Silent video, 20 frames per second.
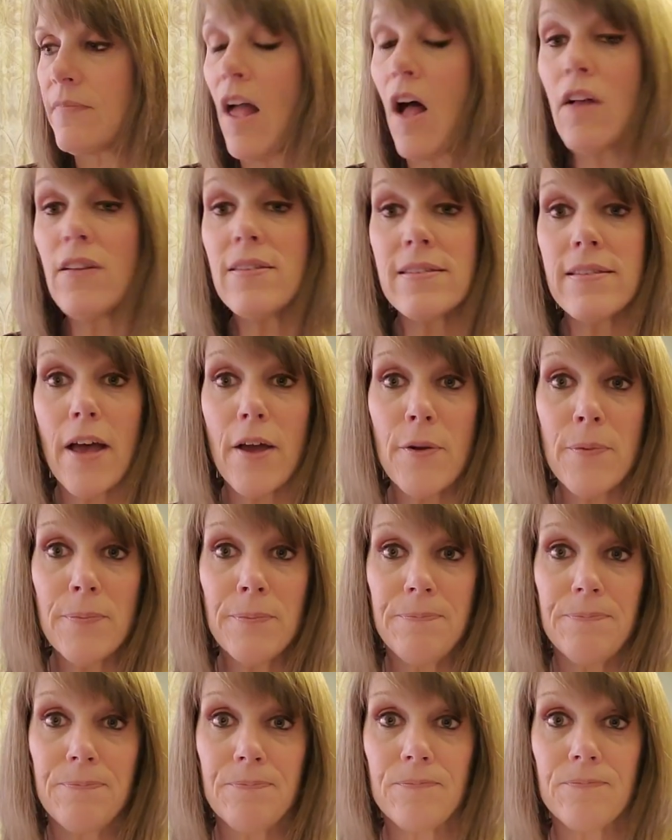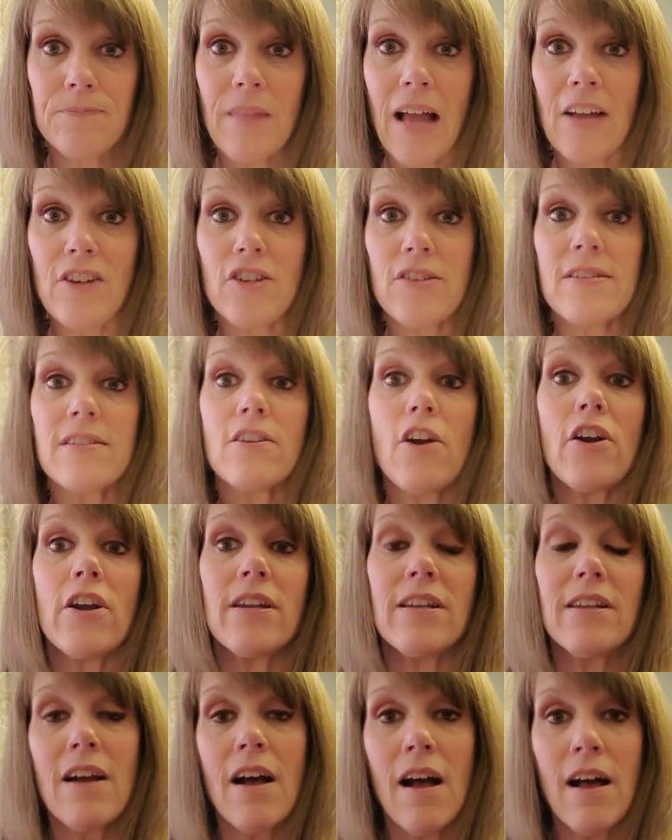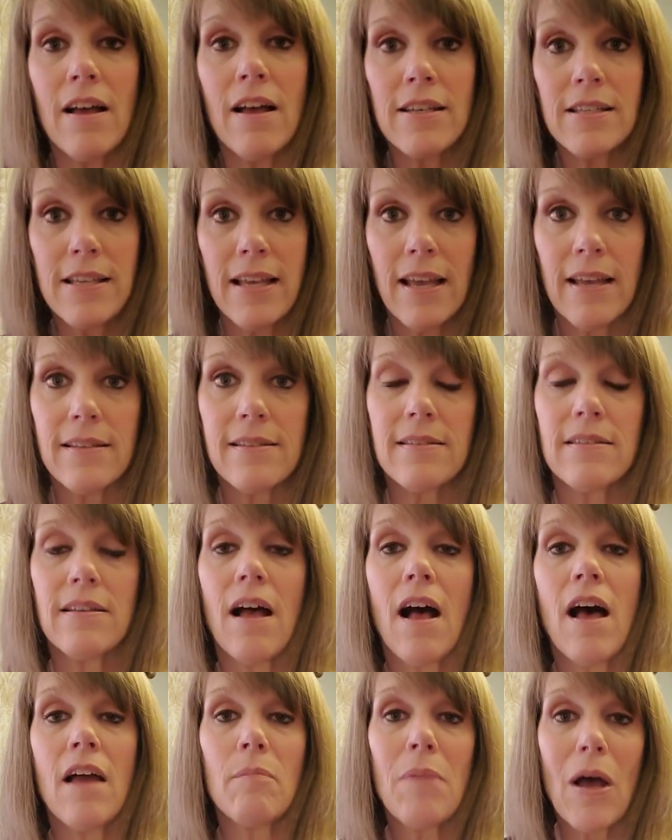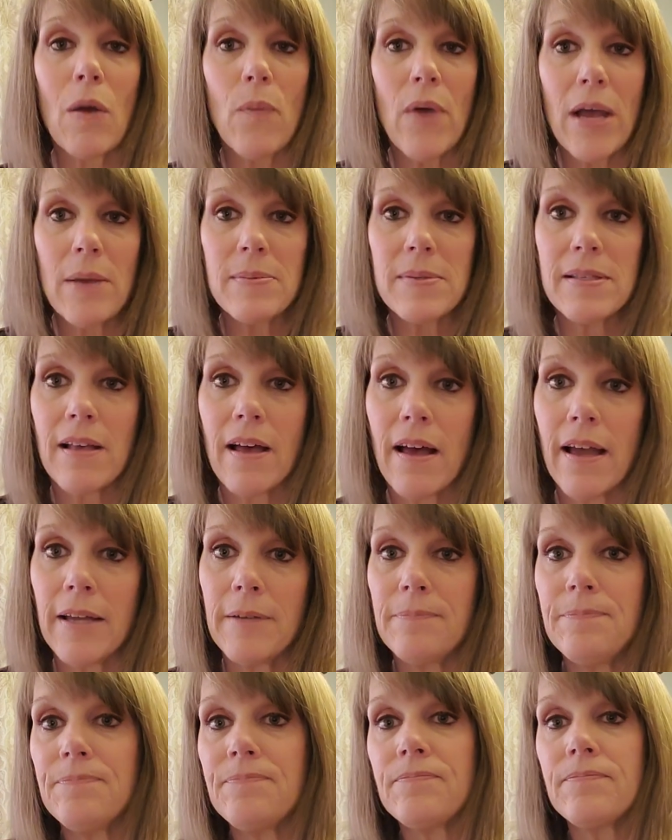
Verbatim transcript: Also, I just started a contest on my website.